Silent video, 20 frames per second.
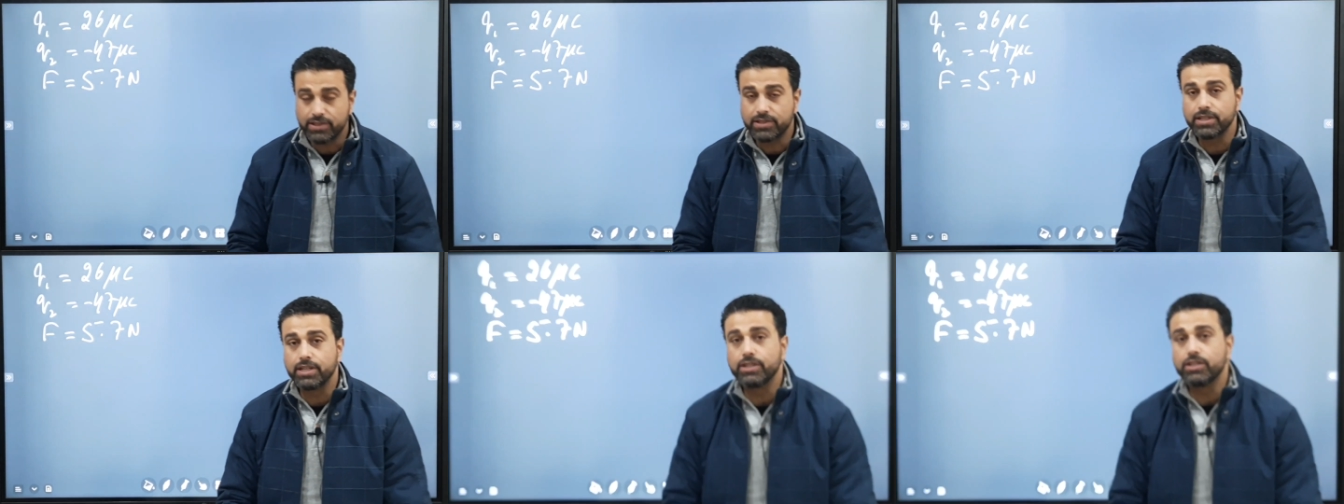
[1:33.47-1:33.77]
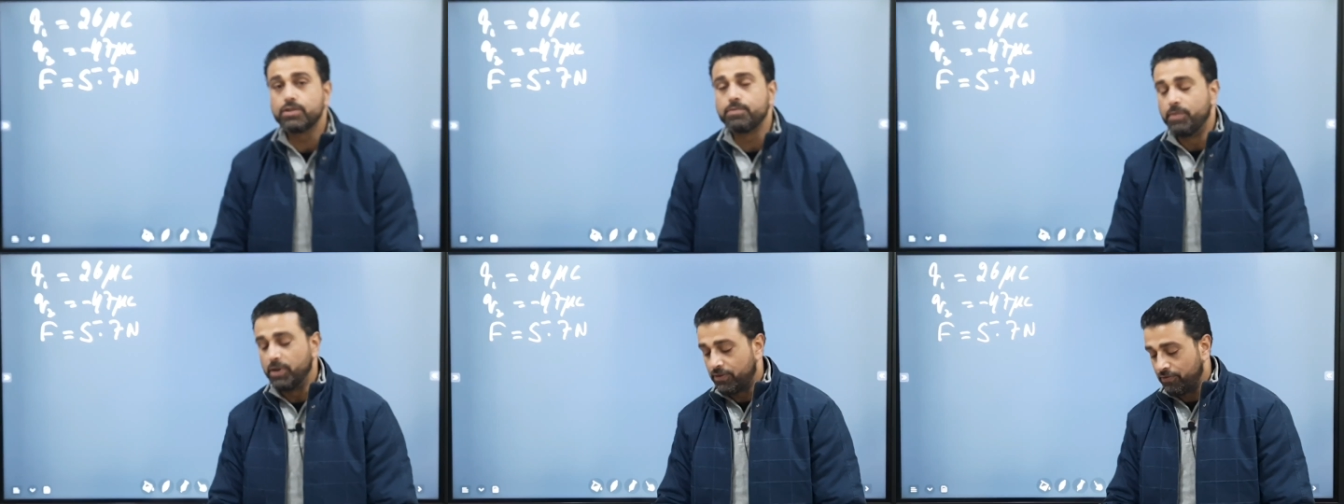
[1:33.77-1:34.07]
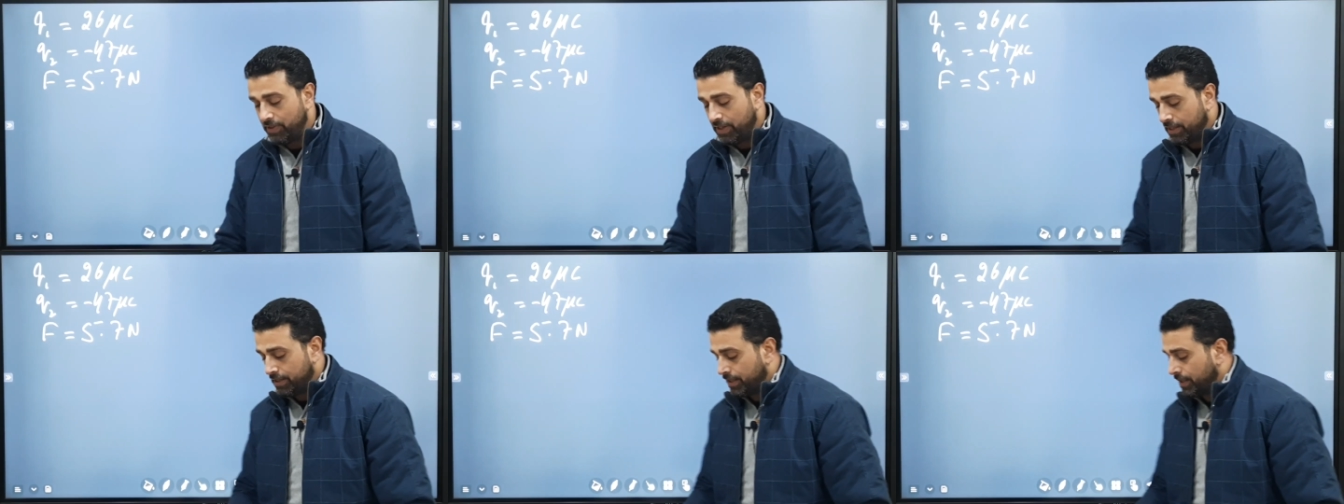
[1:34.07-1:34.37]
distance
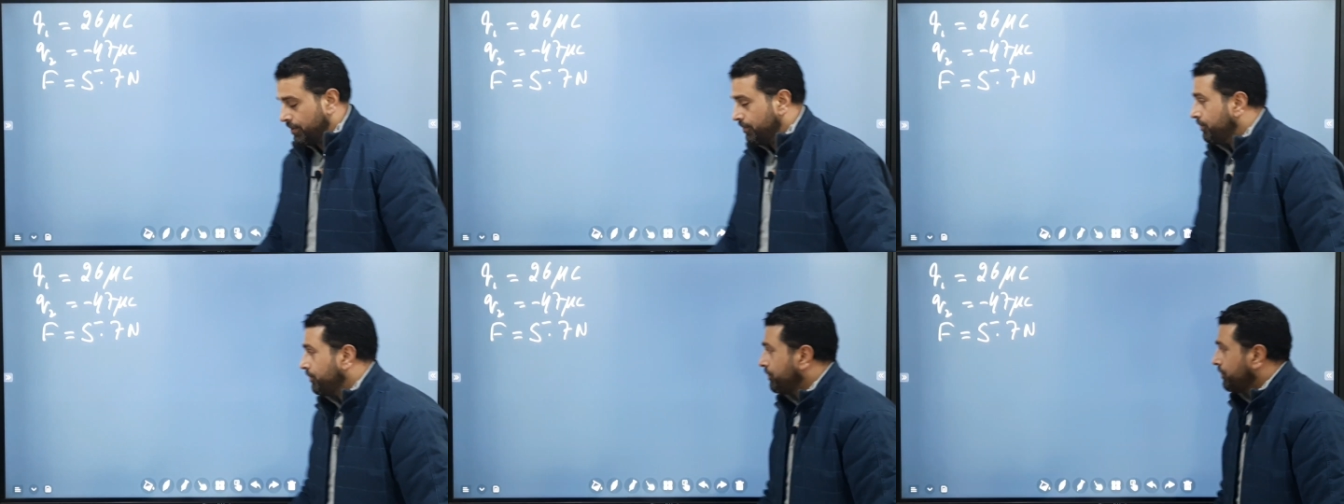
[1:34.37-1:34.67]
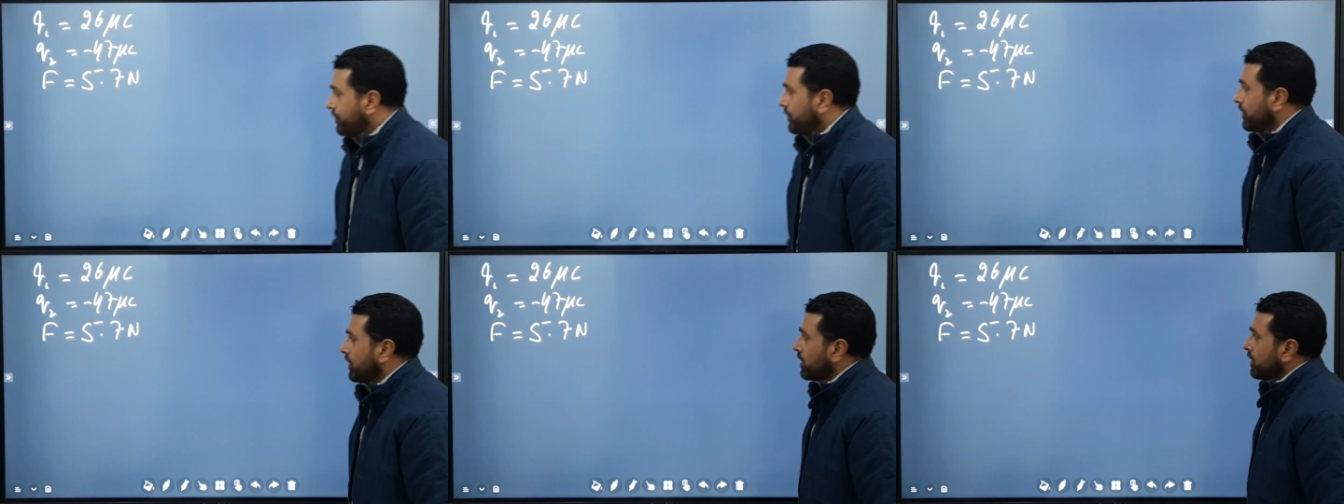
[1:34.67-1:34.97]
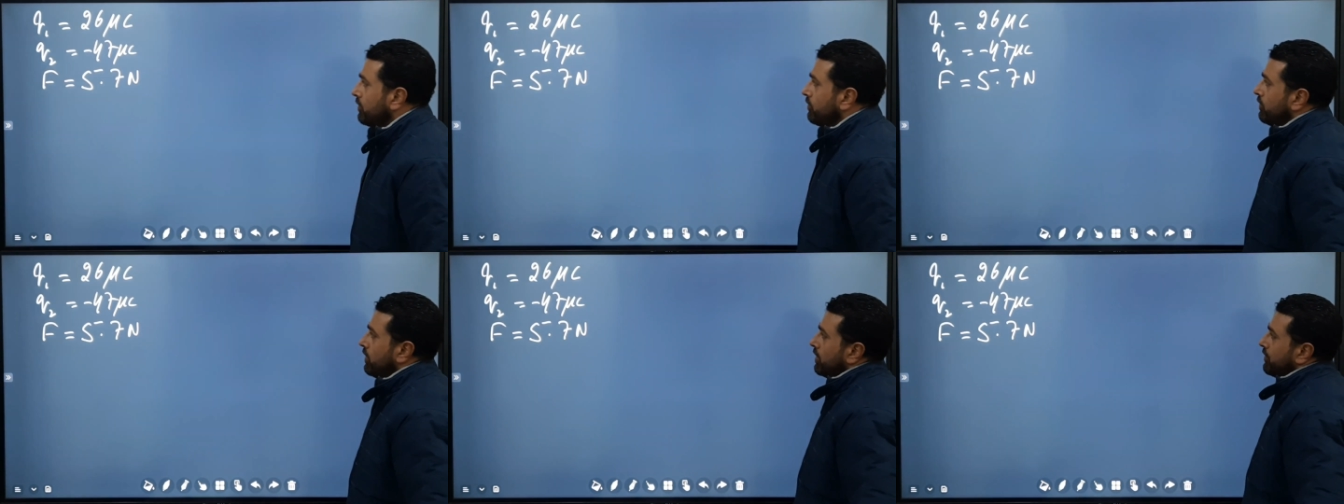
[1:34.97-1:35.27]
between them.
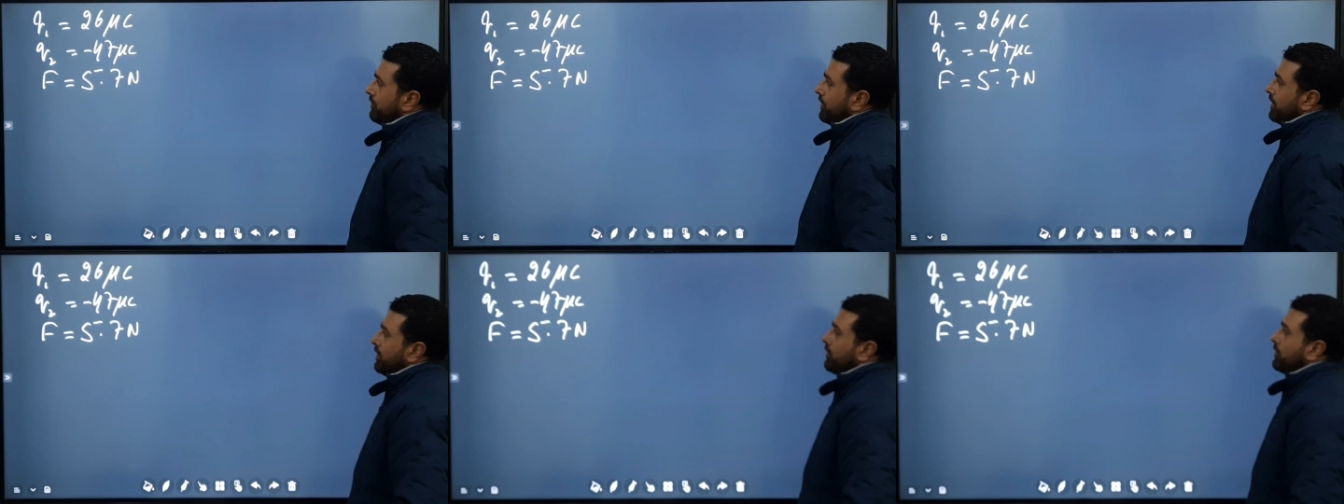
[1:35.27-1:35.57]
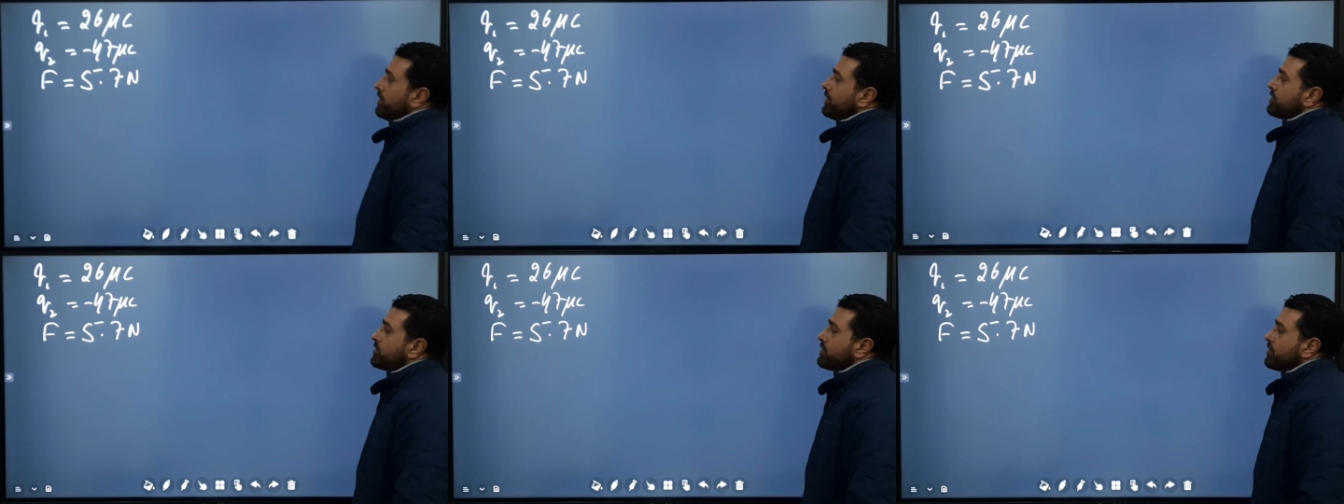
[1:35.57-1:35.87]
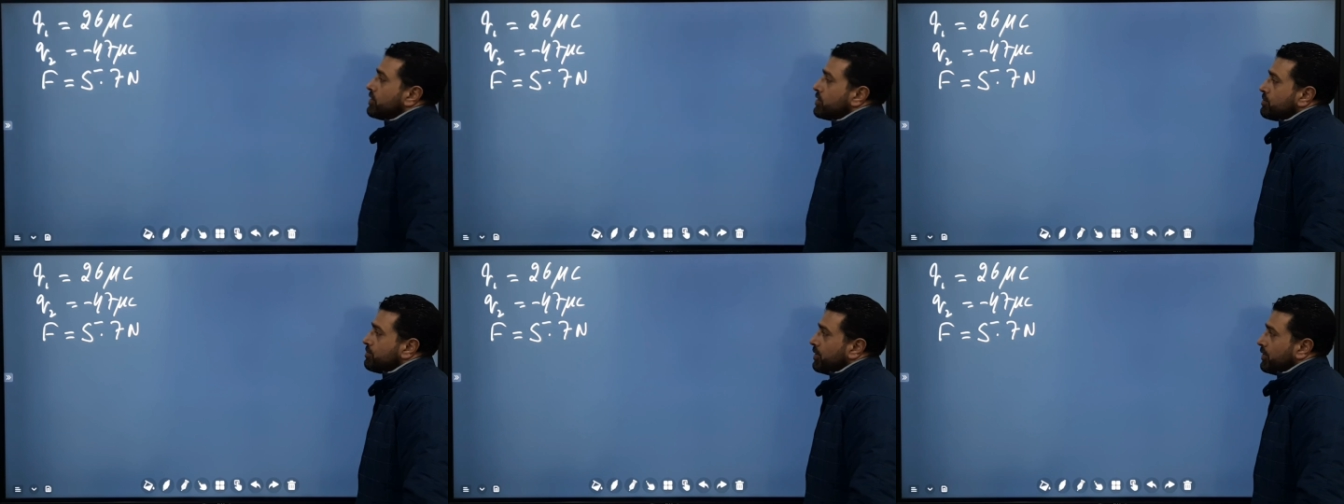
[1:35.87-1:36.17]
Okay, we had to find out
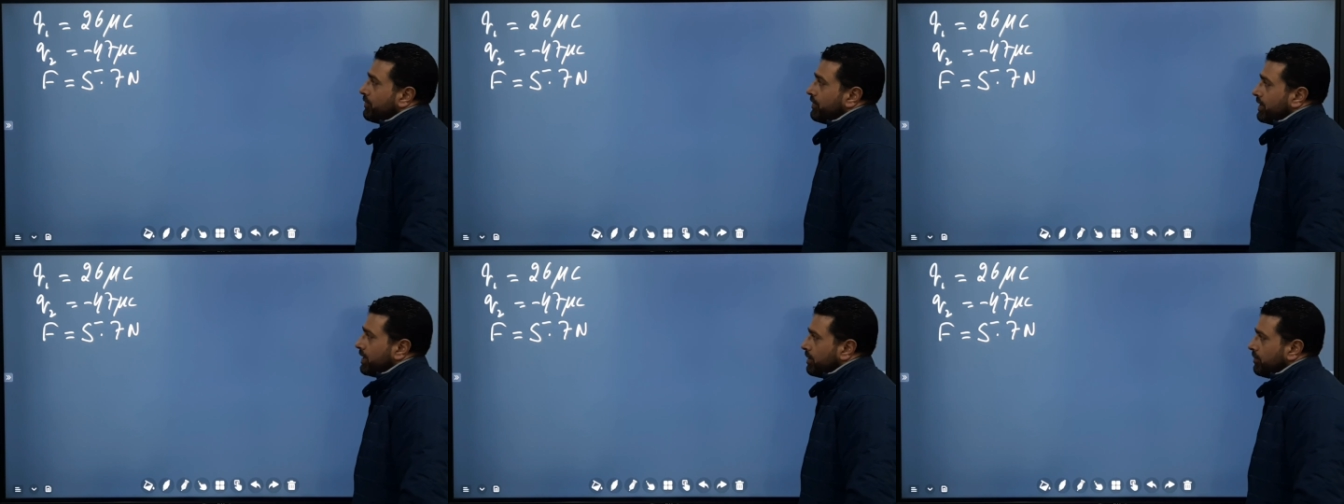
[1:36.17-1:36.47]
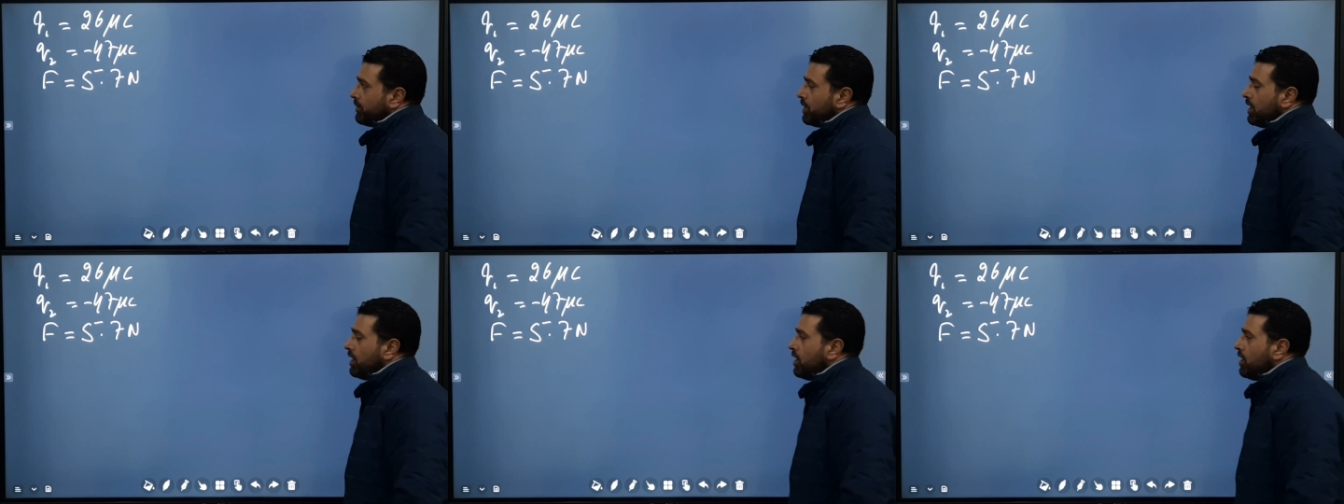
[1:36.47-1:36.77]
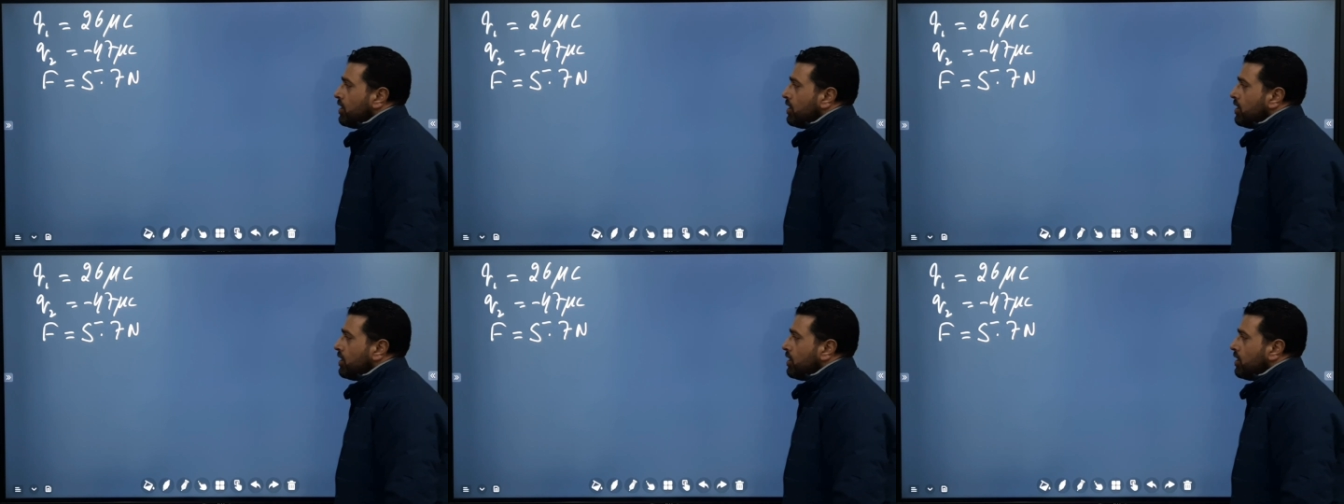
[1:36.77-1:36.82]
distance between them.